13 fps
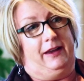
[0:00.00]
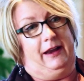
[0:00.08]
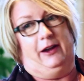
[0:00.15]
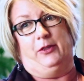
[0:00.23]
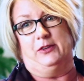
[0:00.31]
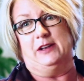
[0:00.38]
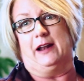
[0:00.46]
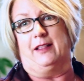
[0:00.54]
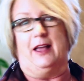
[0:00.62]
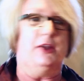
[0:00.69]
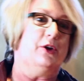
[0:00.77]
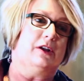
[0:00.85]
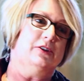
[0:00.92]
There's not a
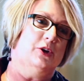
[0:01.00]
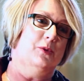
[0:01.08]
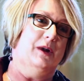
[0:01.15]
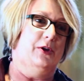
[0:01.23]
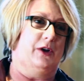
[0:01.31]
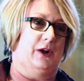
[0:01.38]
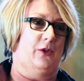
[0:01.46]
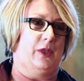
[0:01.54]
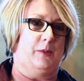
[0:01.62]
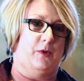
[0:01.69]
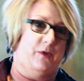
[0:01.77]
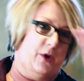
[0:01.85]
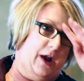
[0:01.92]
lot you can do when you can
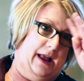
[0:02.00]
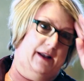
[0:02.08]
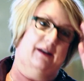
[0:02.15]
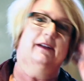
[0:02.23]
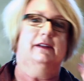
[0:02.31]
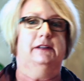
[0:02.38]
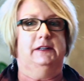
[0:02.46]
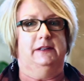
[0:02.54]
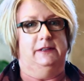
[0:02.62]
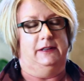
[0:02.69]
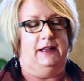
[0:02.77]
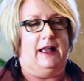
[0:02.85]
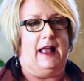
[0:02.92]
only move your head.
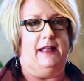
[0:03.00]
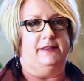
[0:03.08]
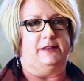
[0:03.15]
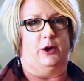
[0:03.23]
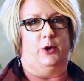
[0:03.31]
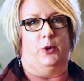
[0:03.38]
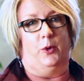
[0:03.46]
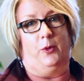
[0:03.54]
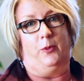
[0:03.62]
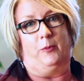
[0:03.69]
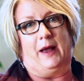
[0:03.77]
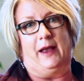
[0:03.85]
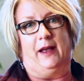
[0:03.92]
And
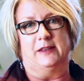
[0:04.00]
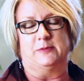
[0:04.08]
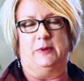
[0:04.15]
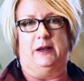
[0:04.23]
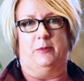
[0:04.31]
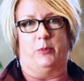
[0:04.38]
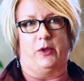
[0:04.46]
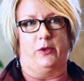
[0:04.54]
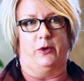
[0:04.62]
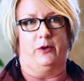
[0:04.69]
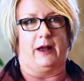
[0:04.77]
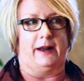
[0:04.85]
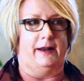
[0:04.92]
so my husband and
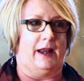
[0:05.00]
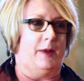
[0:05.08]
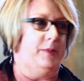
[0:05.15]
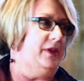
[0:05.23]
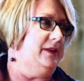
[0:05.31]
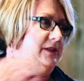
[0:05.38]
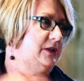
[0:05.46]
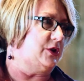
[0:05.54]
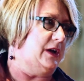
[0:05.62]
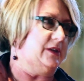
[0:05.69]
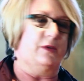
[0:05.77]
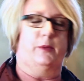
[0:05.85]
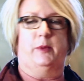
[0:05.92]
brother got an ambulance to
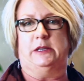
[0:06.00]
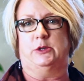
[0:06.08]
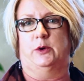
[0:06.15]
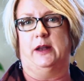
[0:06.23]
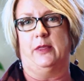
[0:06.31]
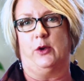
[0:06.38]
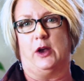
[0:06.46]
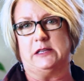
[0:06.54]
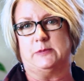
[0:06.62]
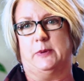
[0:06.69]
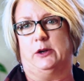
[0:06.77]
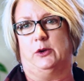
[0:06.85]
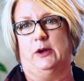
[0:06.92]
transfer me to another
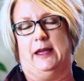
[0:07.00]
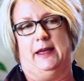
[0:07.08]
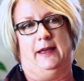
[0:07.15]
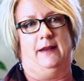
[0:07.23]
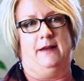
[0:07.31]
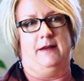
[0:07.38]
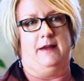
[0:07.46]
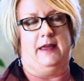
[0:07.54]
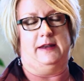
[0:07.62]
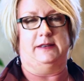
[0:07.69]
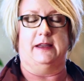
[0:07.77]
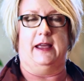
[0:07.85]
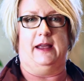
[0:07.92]
hospital. And
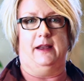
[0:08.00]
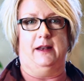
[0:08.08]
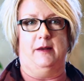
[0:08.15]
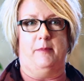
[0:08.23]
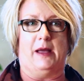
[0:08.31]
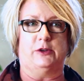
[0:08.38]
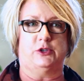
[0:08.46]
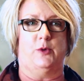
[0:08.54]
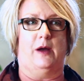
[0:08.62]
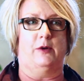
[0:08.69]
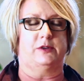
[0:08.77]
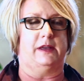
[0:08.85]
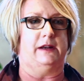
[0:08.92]
about
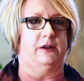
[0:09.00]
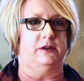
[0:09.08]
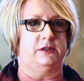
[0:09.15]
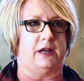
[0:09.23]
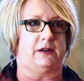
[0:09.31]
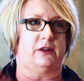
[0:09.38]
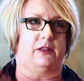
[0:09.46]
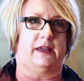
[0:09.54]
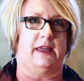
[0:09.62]
2 hours later, Dr.